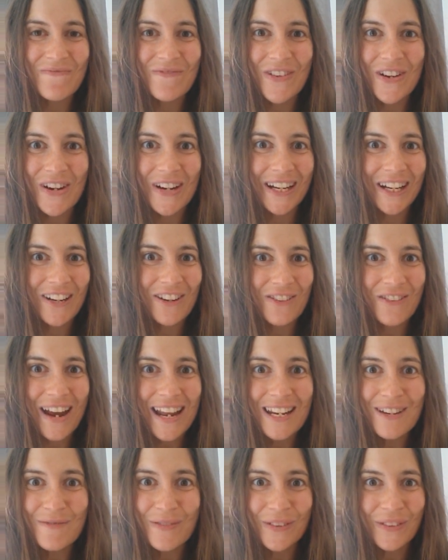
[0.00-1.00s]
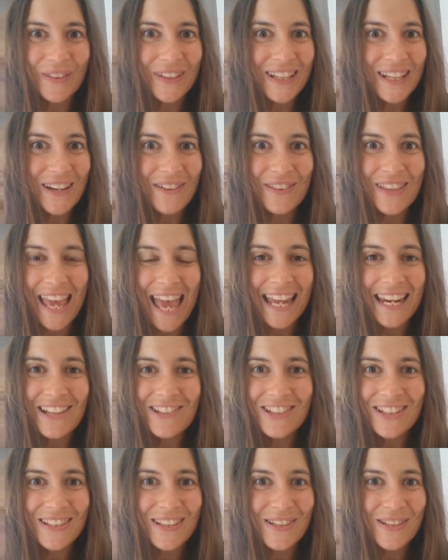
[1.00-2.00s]
were incredible you know the
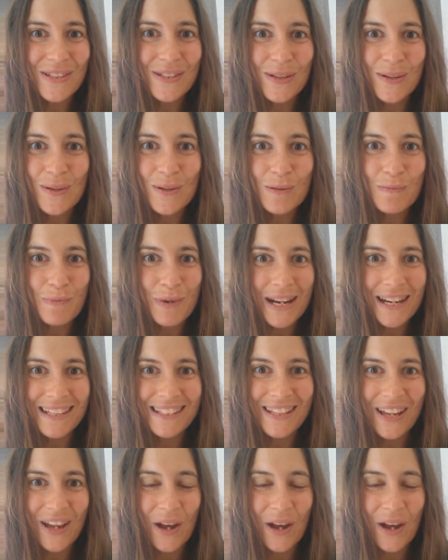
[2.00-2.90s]
energy that Suze brings